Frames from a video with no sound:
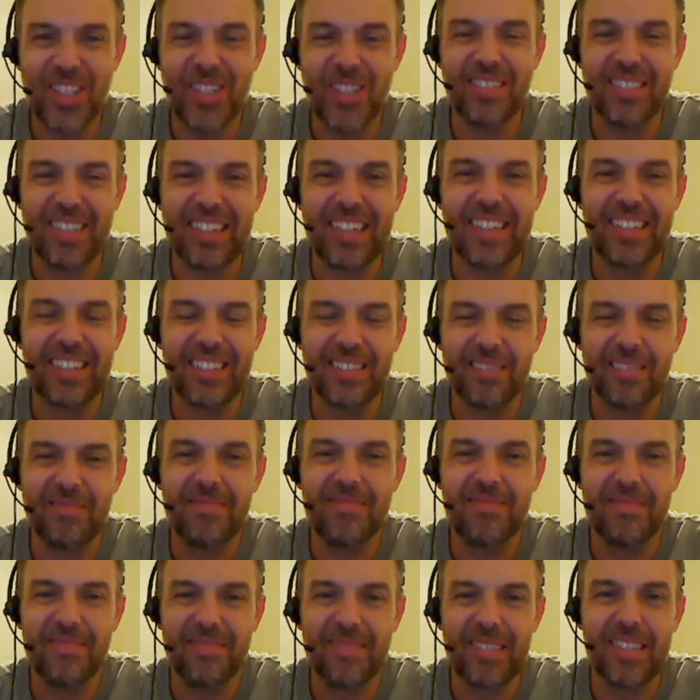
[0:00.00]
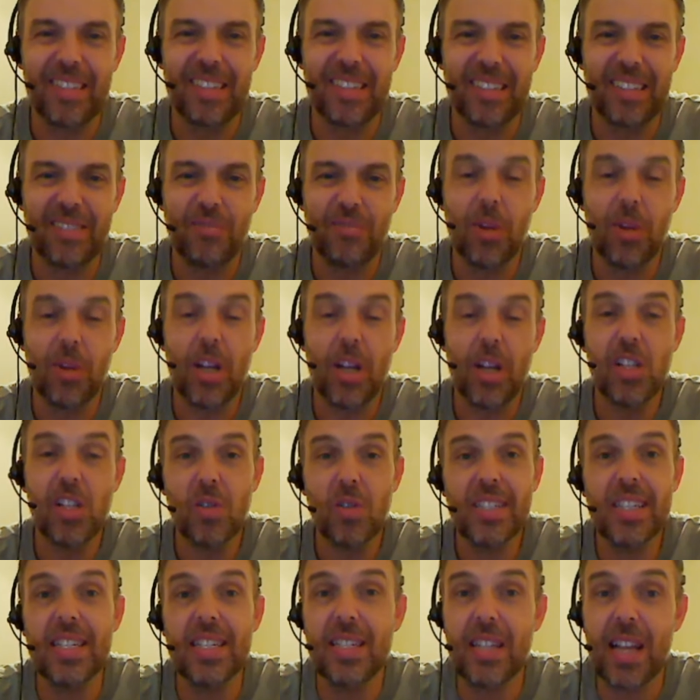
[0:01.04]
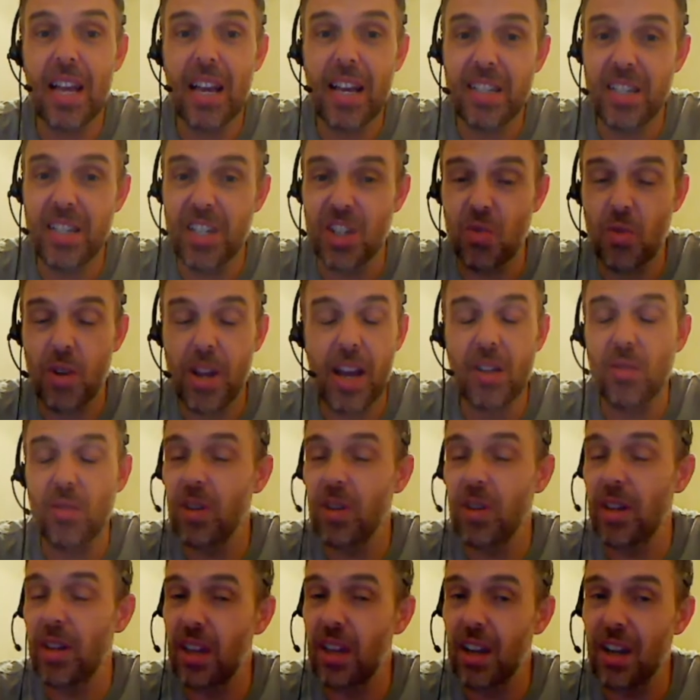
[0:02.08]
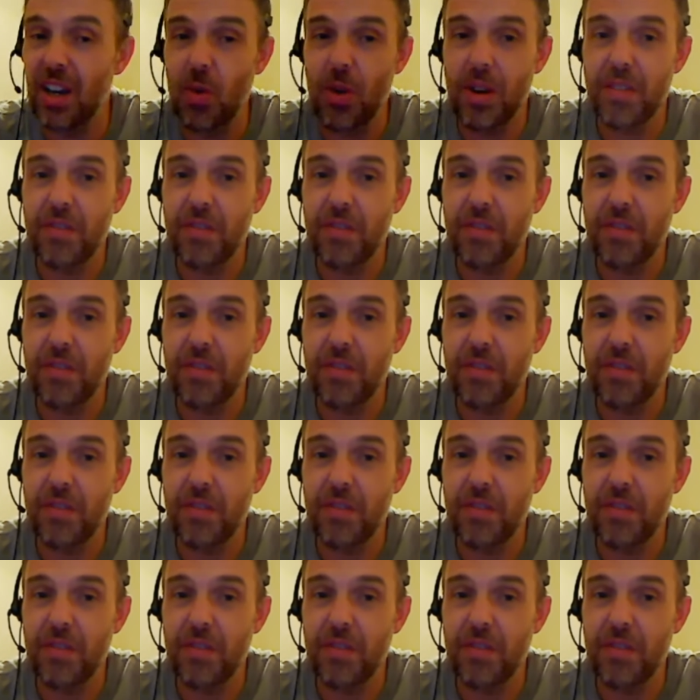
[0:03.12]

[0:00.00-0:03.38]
Yeah, yeah. Well, as long as the size is right, I don't care, quite